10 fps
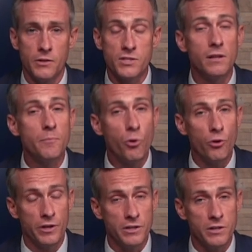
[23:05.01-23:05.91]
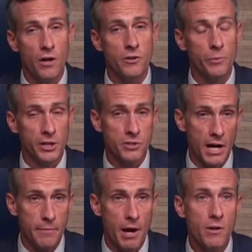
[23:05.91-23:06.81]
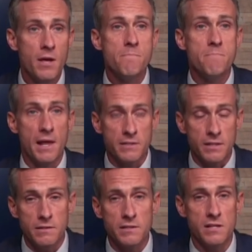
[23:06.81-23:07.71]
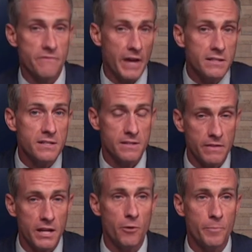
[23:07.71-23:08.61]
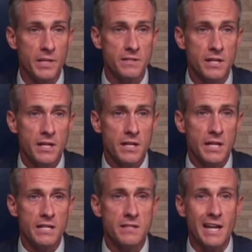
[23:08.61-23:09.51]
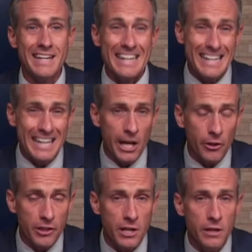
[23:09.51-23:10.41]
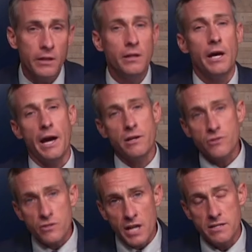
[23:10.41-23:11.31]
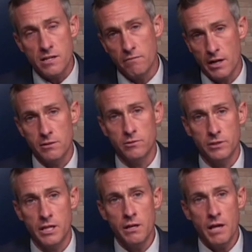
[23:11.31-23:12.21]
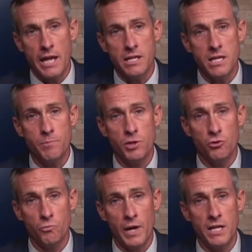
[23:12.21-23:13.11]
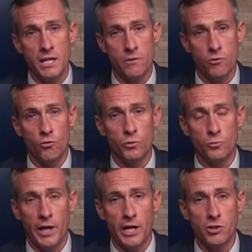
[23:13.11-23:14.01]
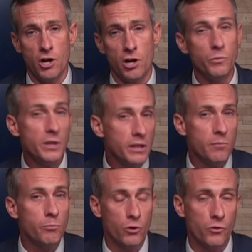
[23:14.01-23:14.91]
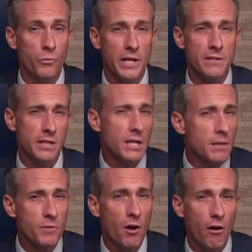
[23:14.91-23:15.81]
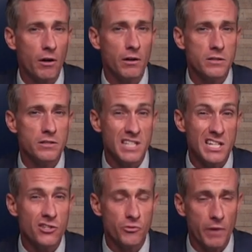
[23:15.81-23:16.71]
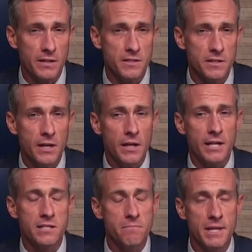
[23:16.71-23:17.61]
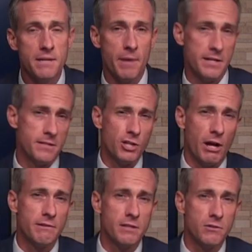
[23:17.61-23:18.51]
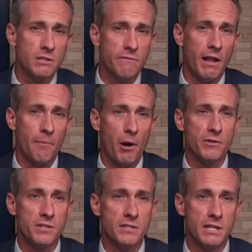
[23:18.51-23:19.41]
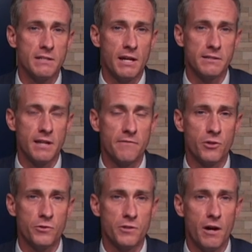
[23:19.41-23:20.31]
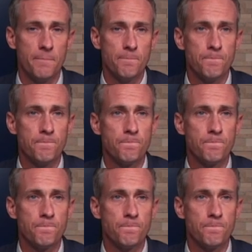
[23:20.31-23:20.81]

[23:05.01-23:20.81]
Now, still important, although we're going to talk about medicines and devices and therapies, is that eating healthy, exercising regularly, and keeping your weight in the normal range are really important ways to keep the heart de stressed and to minimize the chance that you develop heart disease as life goes on.